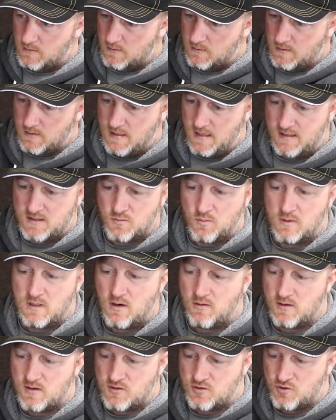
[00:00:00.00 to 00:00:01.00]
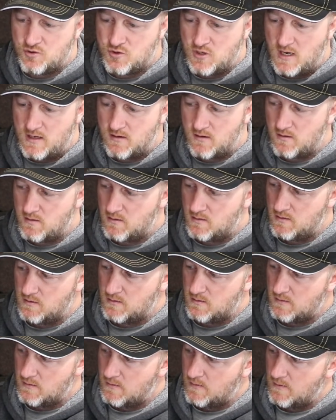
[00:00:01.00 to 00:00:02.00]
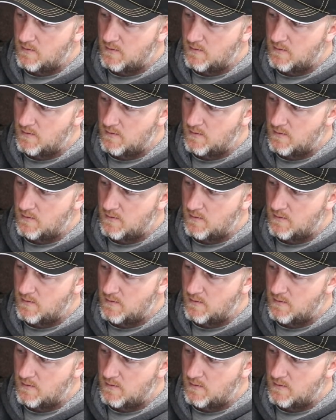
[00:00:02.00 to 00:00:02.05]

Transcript: The next one down is general.